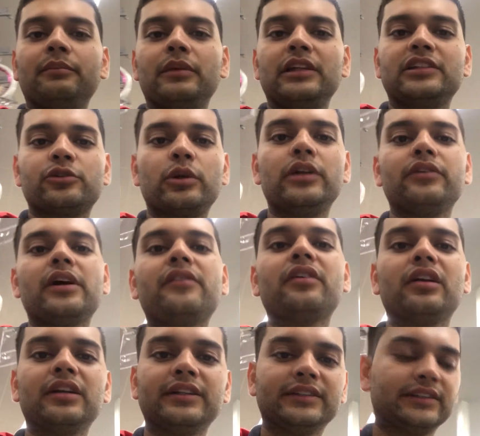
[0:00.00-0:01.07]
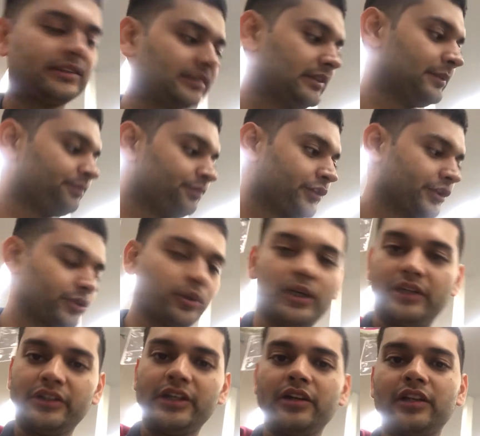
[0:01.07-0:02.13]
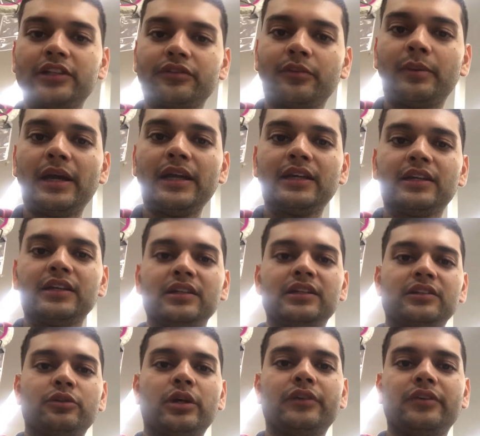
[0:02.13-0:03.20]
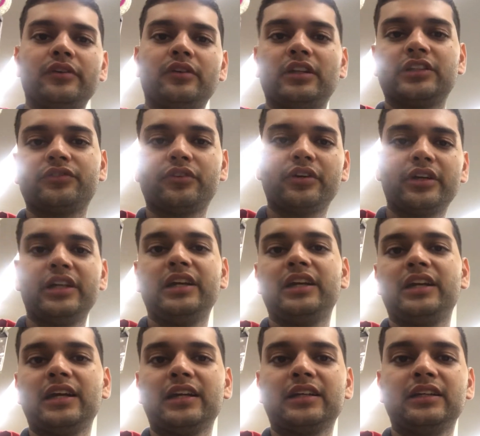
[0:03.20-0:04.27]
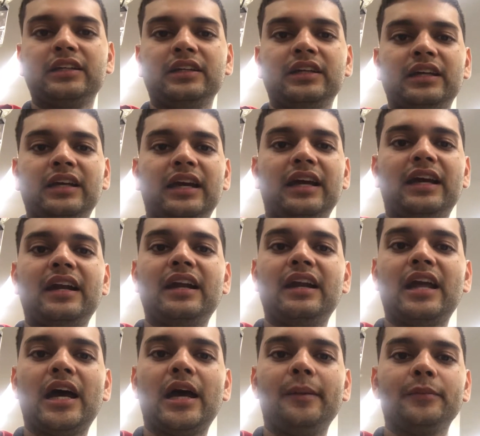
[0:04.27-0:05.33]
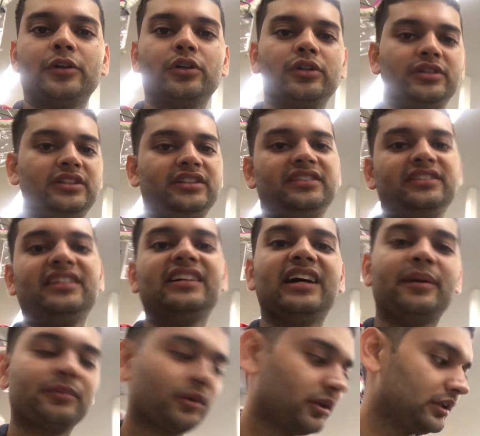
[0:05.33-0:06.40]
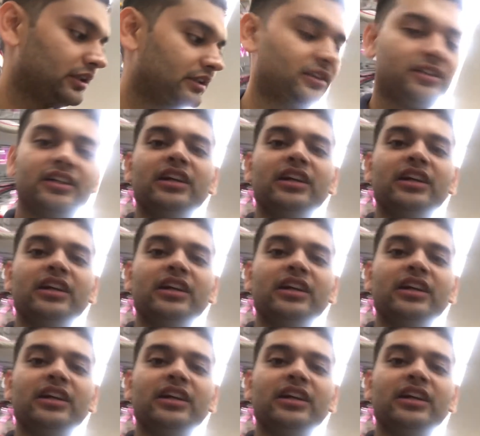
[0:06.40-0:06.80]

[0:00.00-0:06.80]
means $25. So $100 for bike, $25 for rear rack, and I'm good to